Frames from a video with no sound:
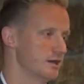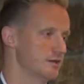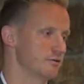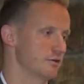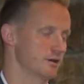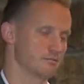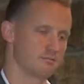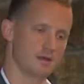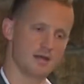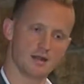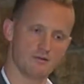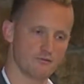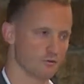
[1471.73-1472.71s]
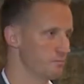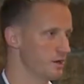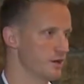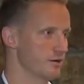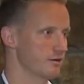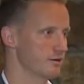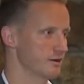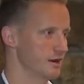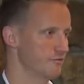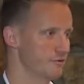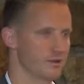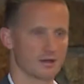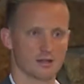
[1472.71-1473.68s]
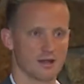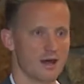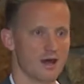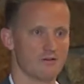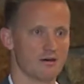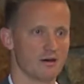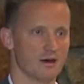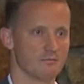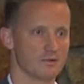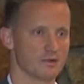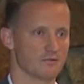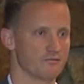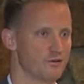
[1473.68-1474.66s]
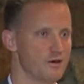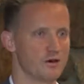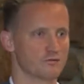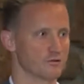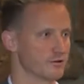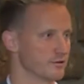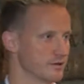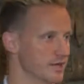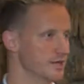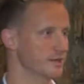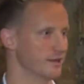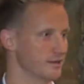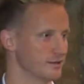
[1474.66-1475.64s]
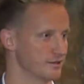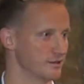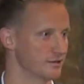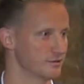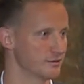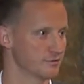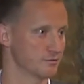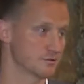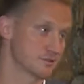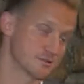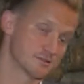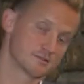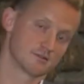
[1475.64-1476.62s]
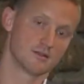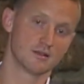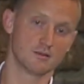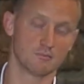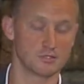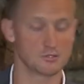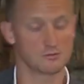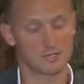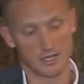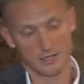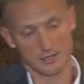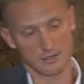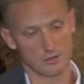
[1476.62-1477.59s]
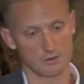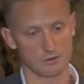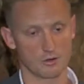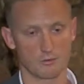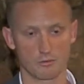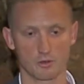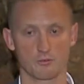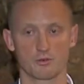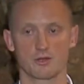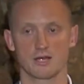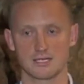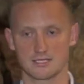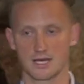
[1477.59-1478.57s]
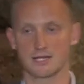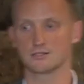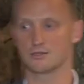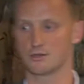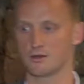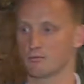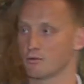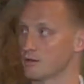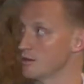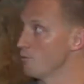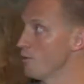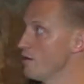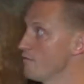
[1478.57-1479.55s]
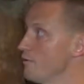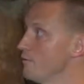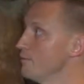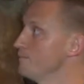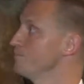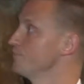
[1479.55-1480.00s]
They're like, man, I feel better. I feel like alive. I've been in a fog for a decade, you know, but you take it, you don't really realize that until you're able to get away from